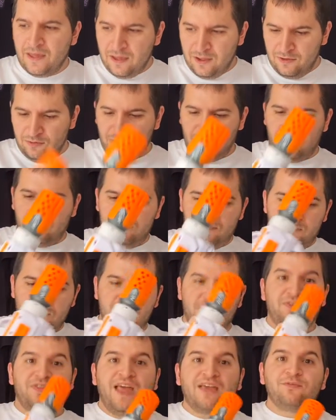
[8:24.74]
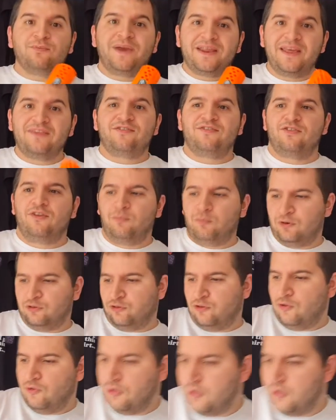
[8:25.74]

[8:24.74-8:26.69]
So that's why this is number 2.